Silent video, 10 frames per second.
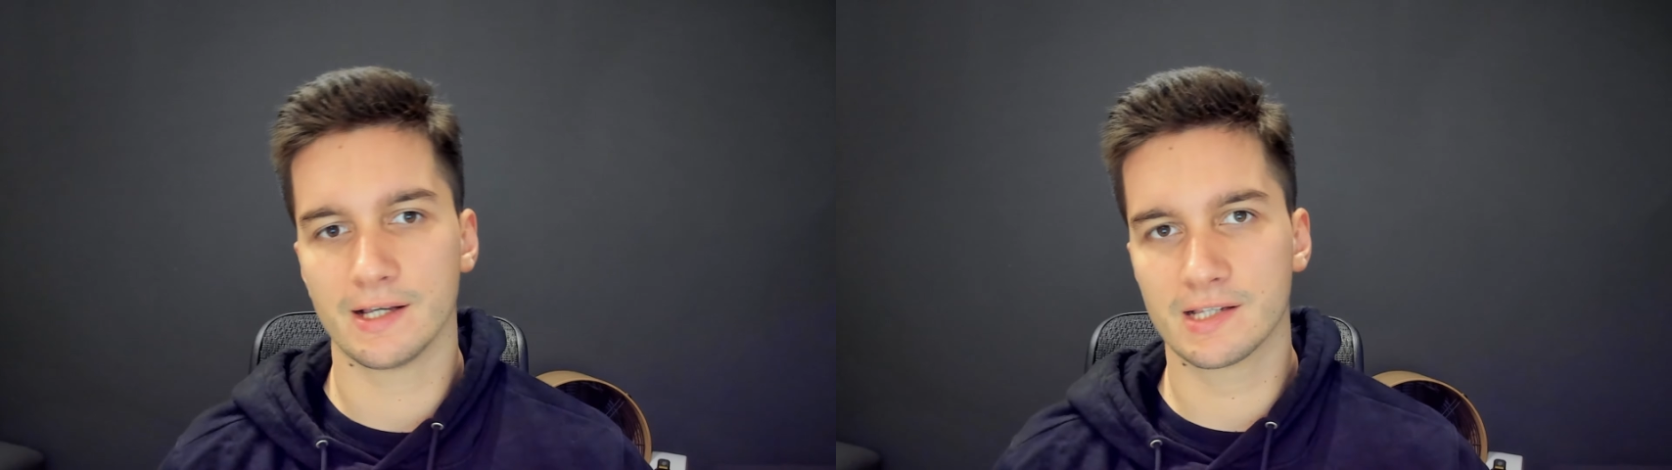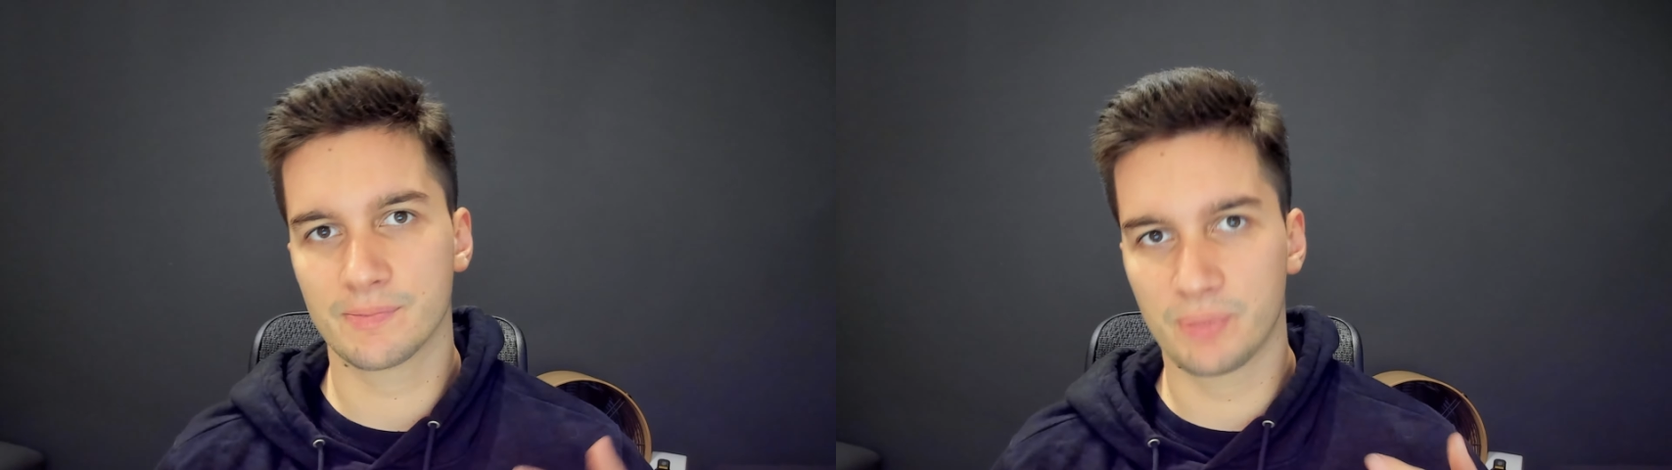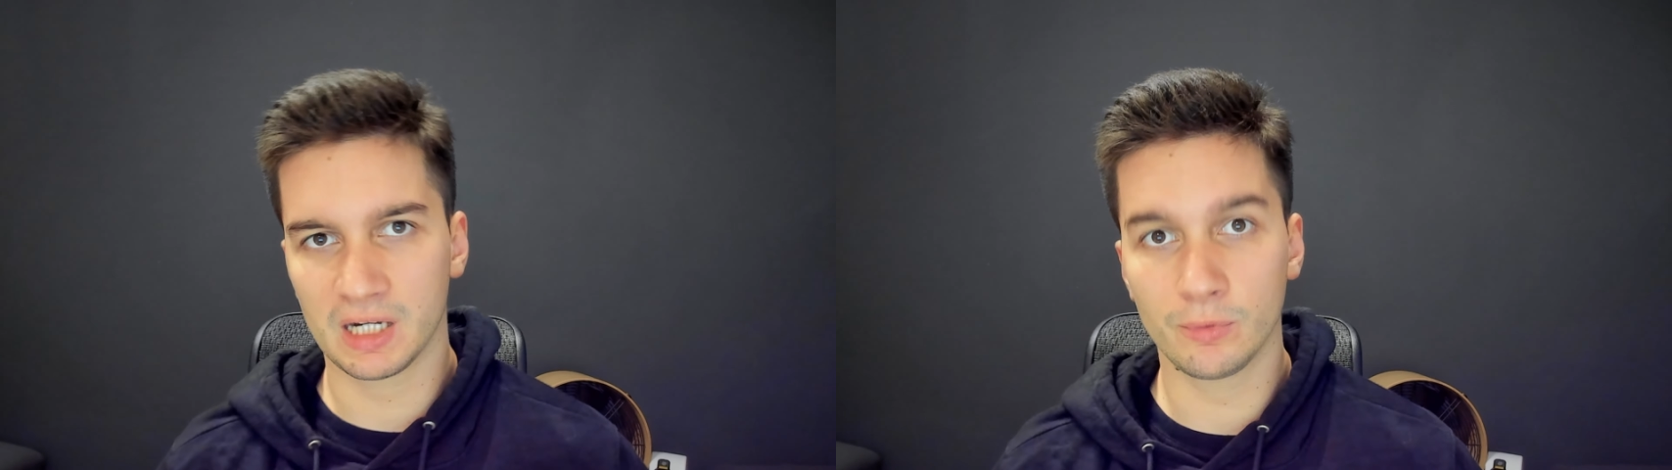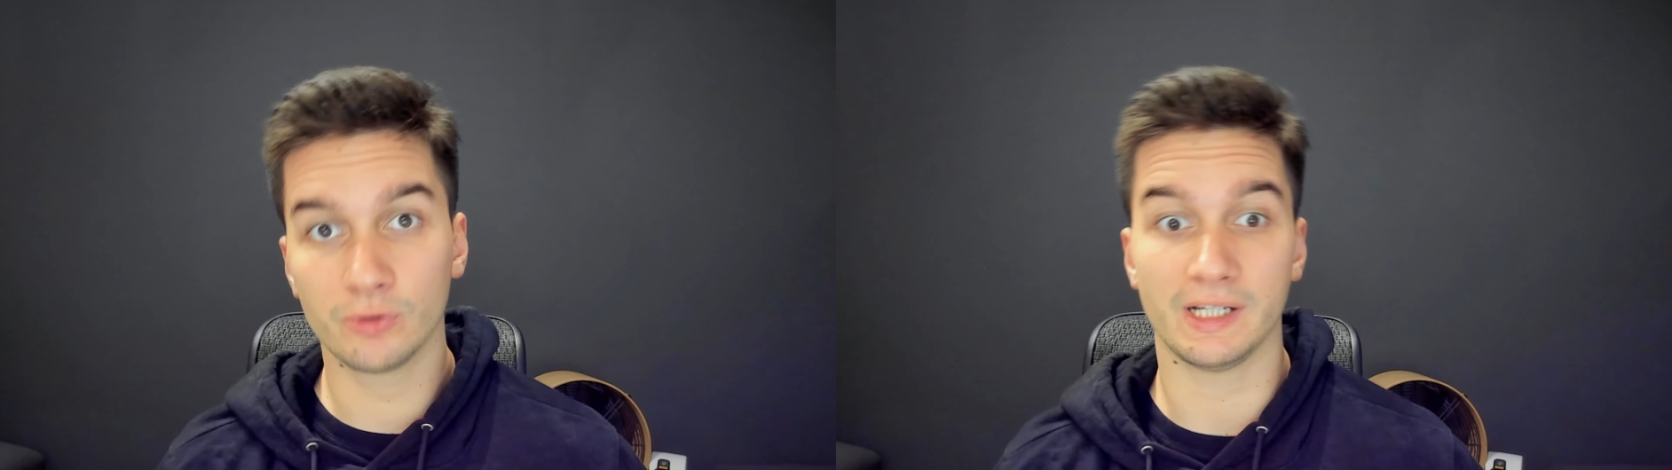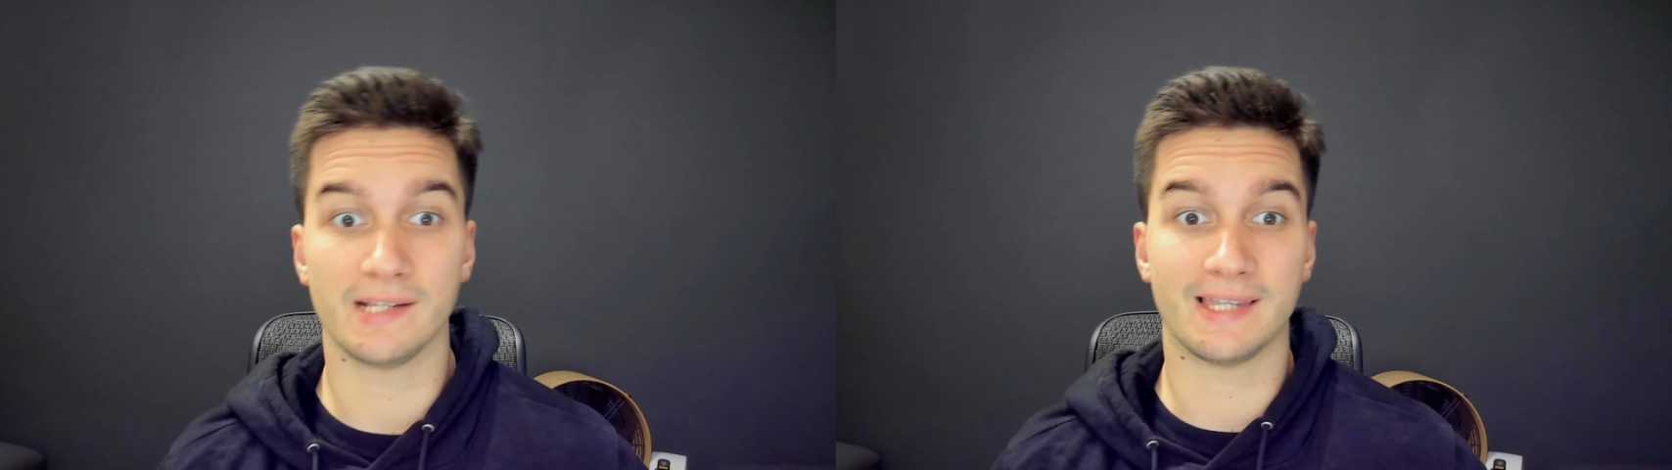Spring
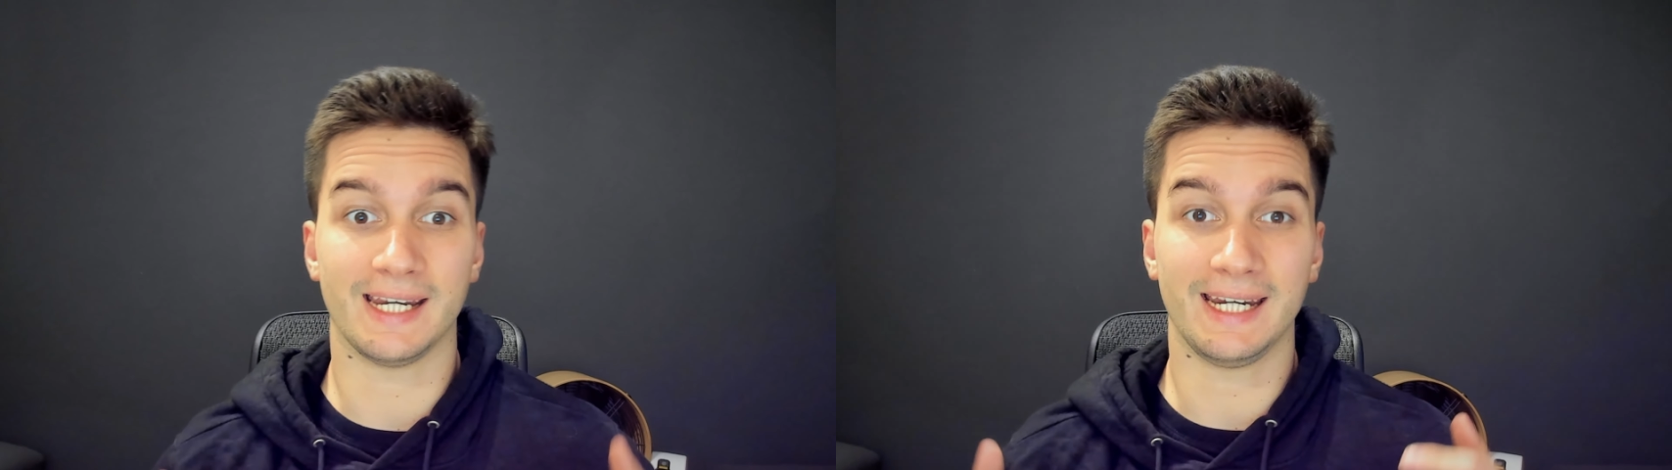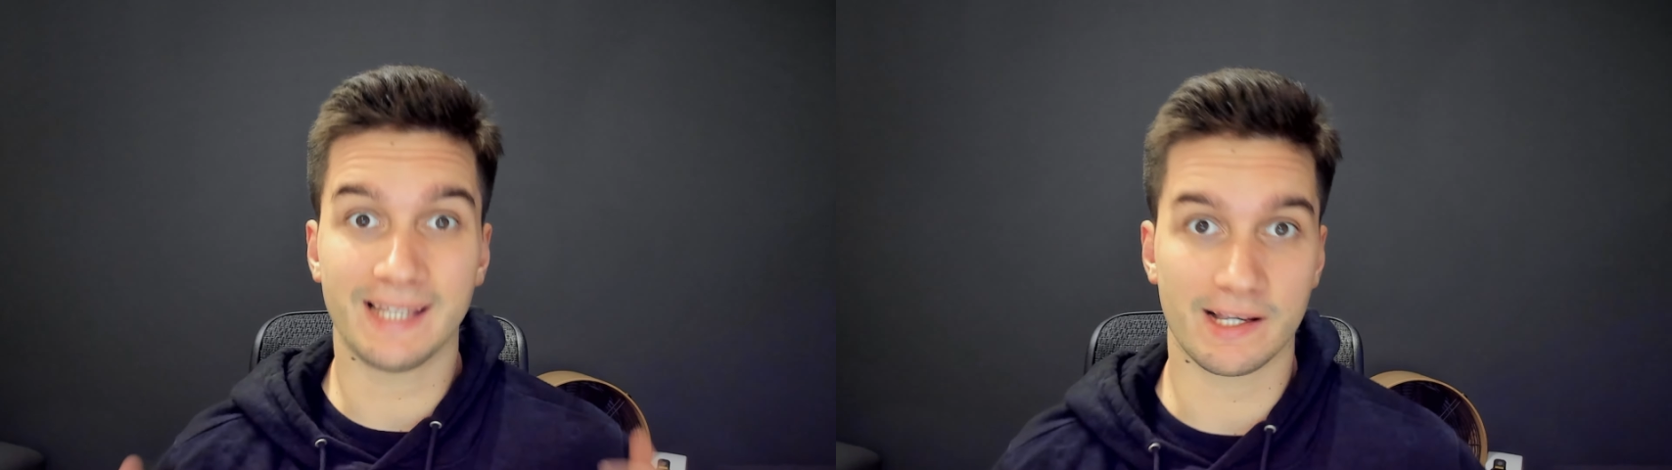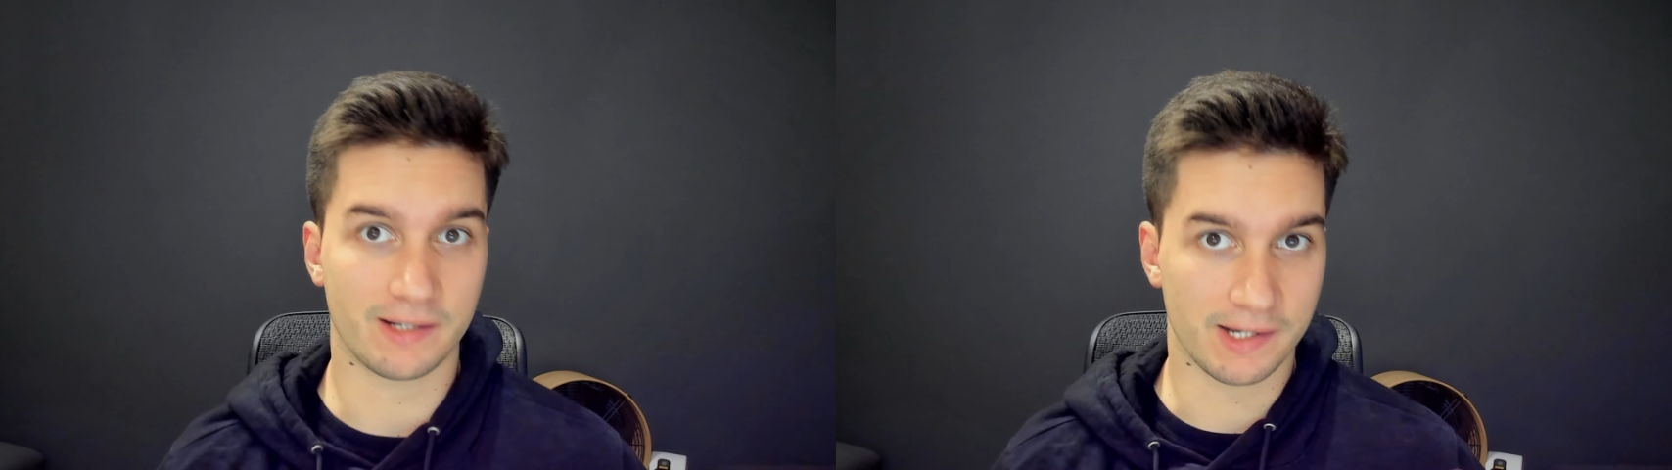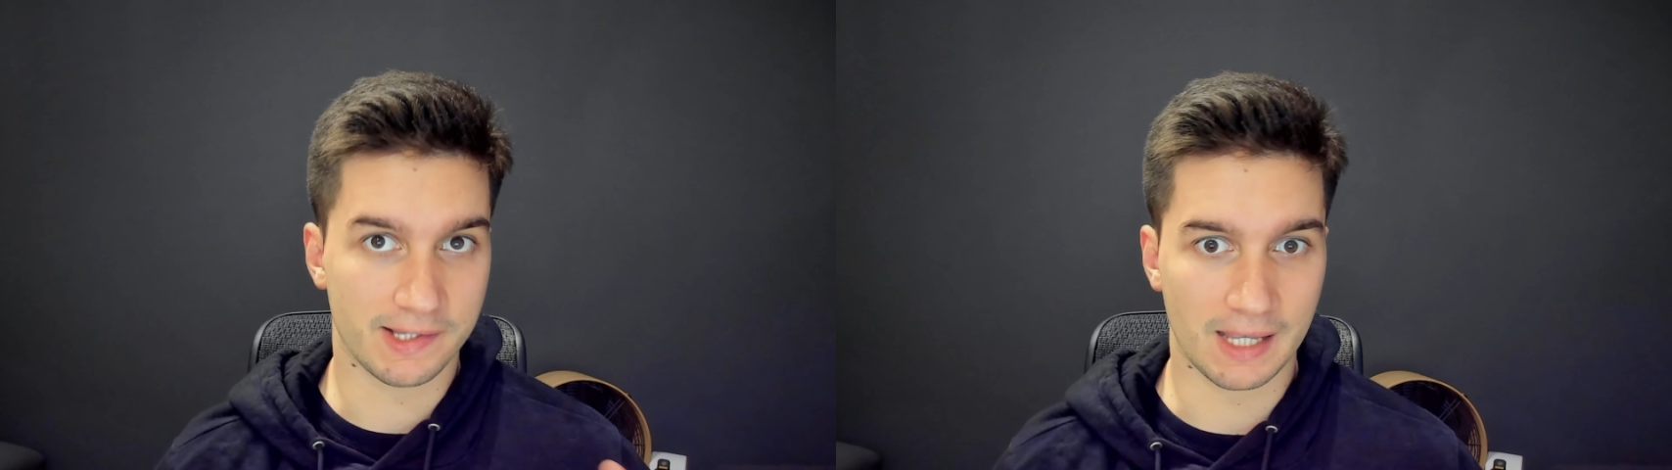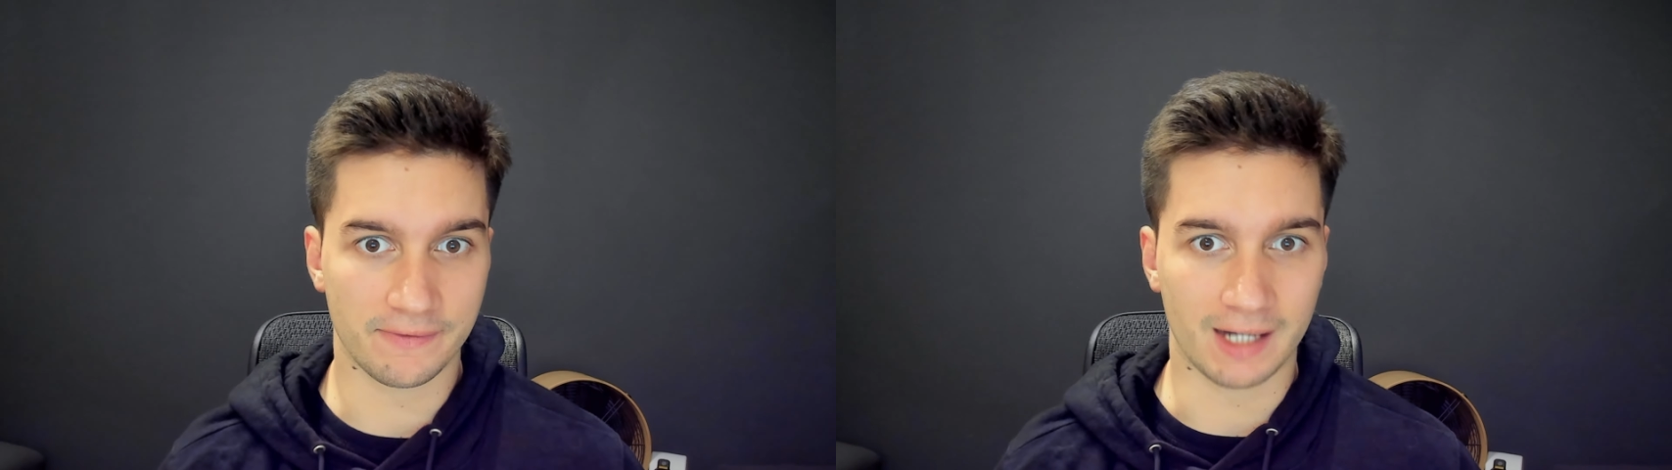Boot is the industry
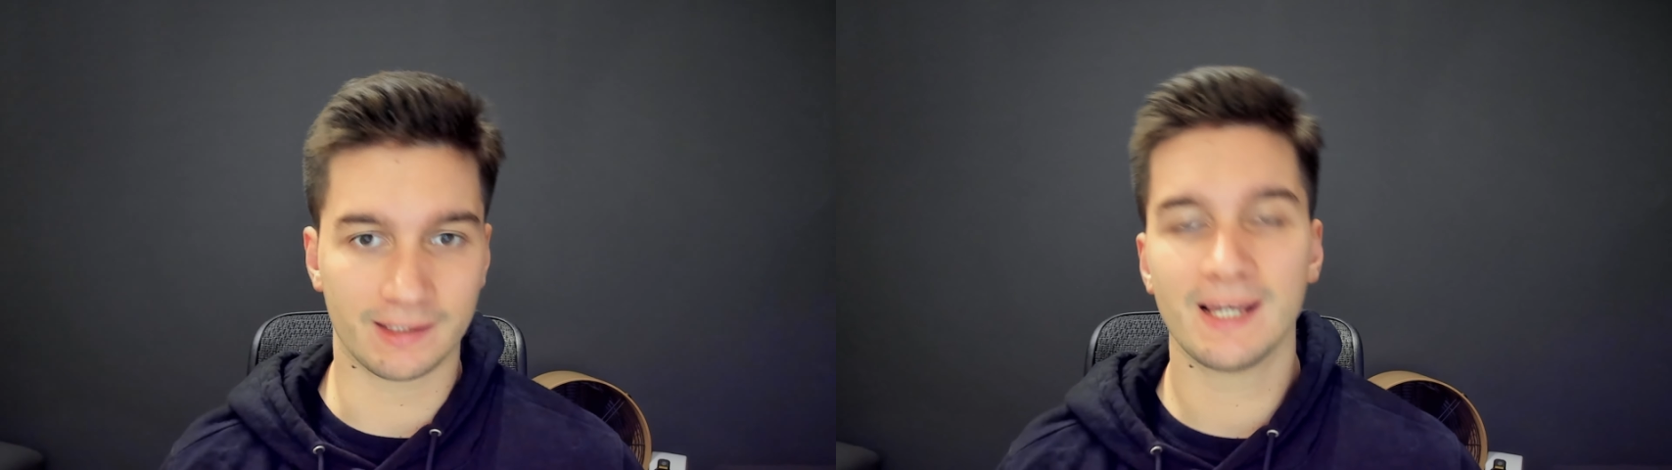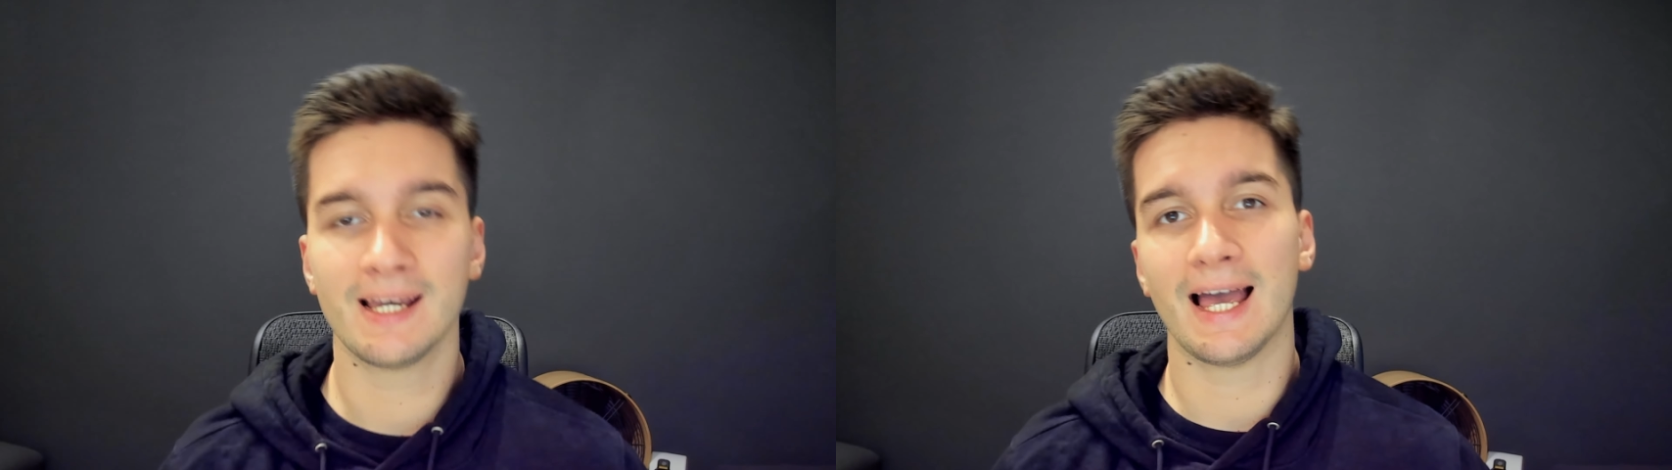standard